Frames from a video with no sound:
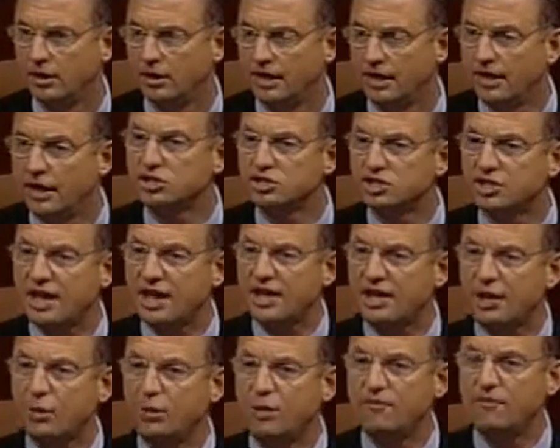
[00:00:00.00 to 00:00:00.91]
And
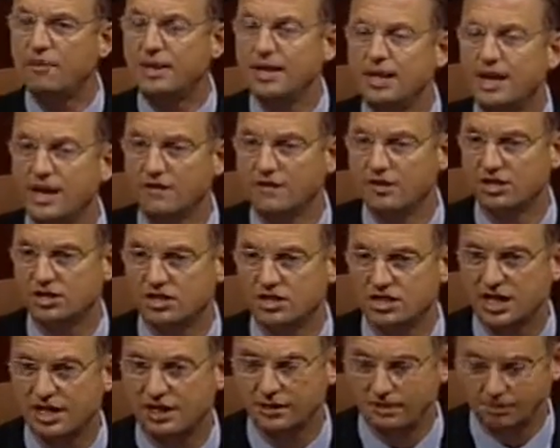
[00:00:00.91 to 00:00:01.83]
understanding we've been given a
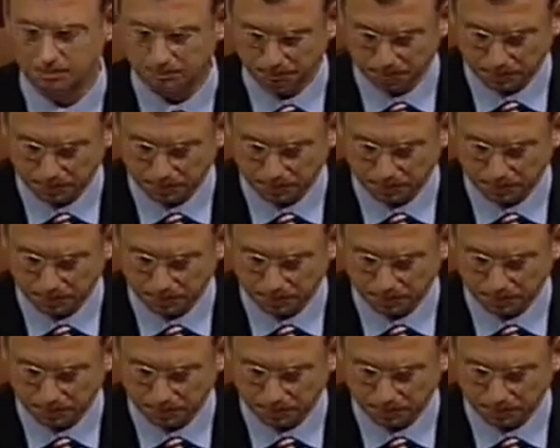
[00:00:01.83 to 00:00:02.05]
set